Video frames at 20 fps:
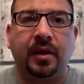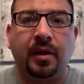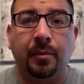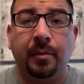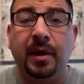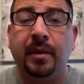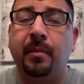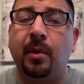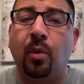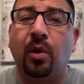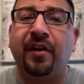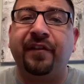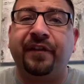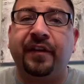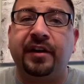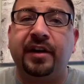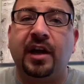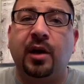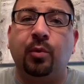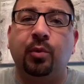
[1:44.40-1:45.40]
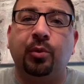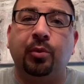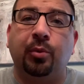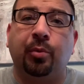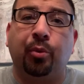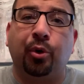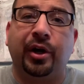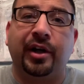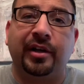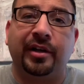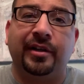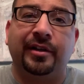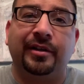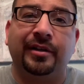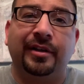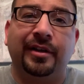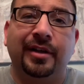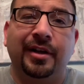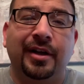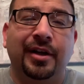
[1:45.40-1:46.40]
me and my wife found out we were pregnant.
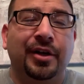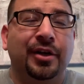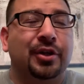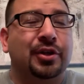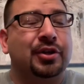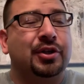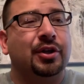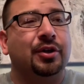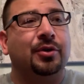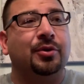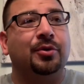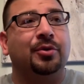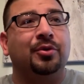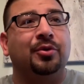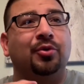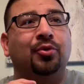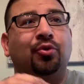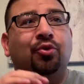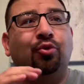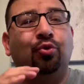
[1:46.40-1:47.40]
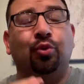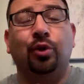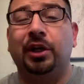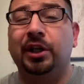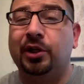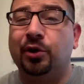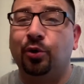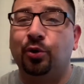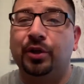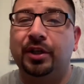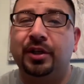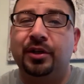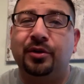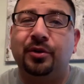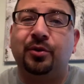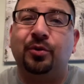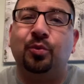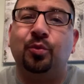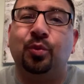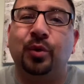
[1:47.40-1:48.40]
So really cool
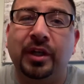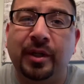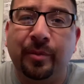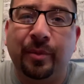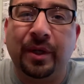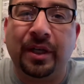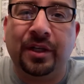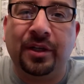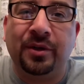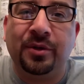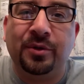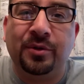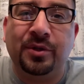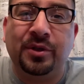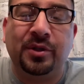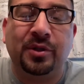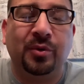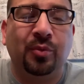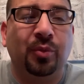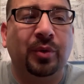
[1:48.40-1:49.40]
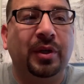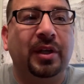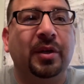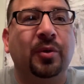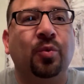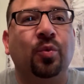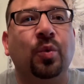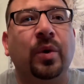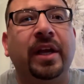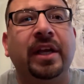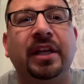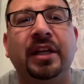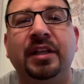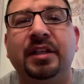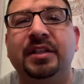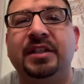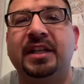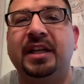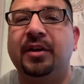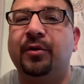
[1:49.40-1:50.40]
deal, really big news. We waited
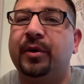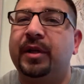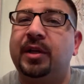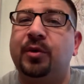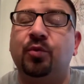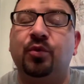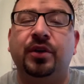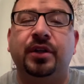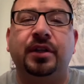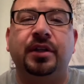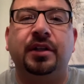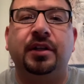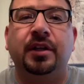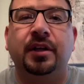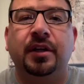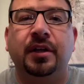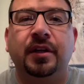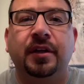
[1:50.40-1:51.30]
to tell anyone.